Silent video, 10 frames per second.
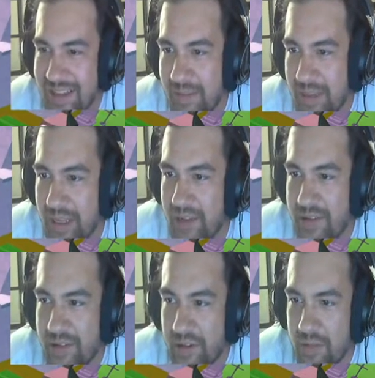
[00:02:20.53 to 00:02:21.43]
Begin.
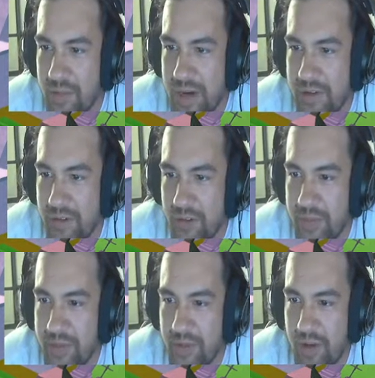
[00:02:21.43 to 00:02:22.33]
Soak bright and
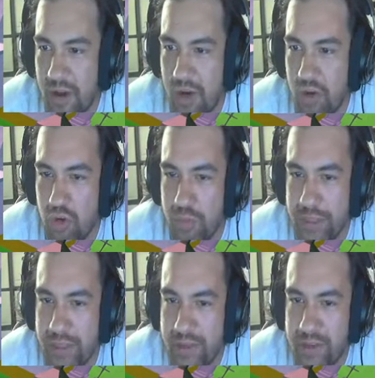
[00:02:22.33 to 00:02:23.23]
soak all
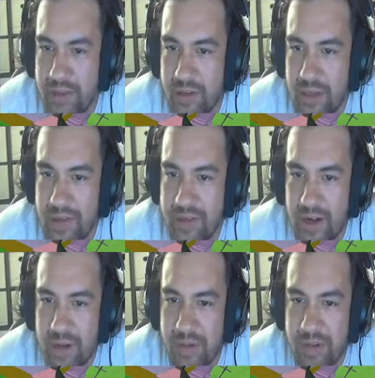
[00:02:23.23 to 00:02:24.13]
humans. A
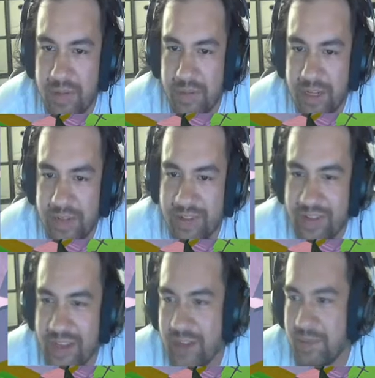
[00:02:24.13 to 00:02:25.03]
star means objective is
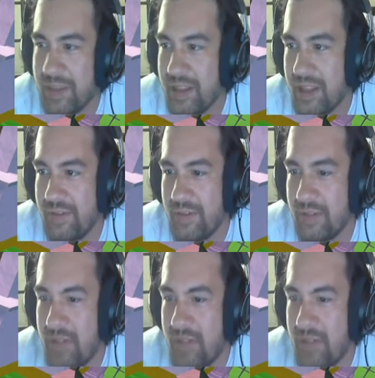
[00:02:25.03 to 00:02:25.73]
needed to beat the level.